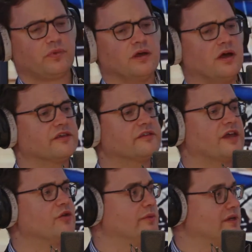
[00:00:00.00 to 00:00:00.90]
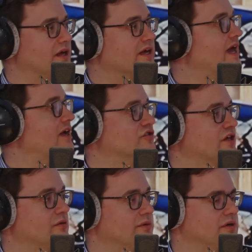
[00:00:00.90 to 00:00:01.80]
a settlement, a cash
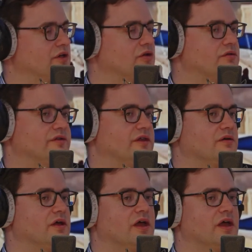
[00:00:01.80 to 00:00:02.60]
settlement, then